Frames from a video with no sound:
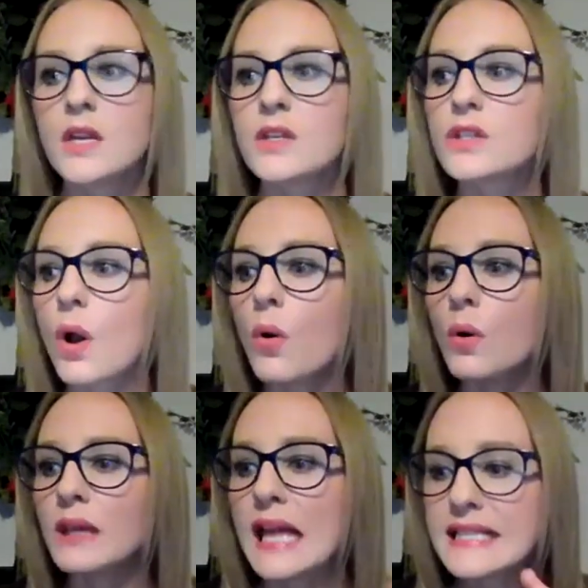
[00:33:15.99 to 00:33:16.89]

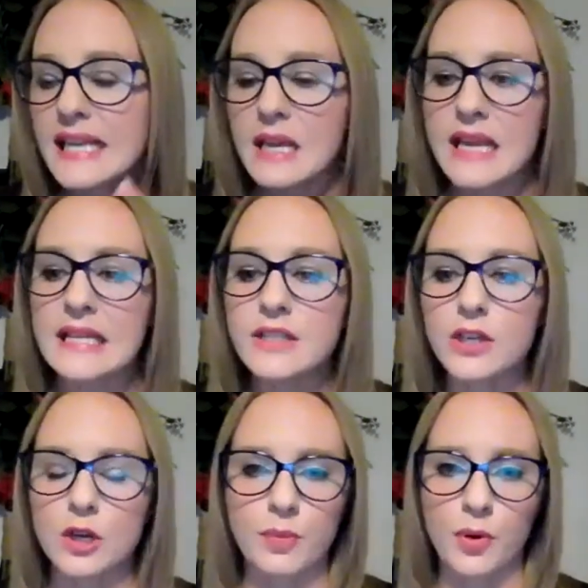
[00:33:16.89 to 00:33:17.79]
So let's get into
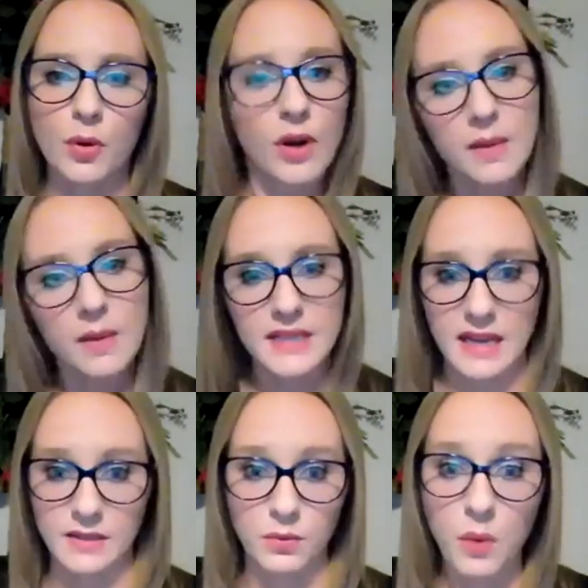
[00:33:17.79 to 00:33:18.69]
your programs
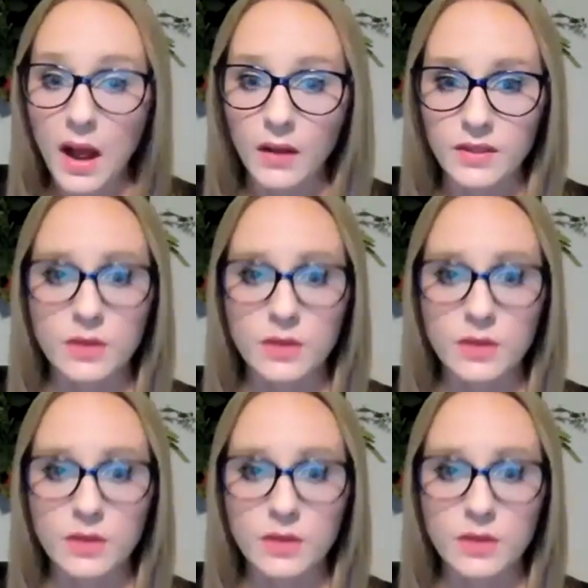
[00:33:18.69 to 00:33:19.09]
as well.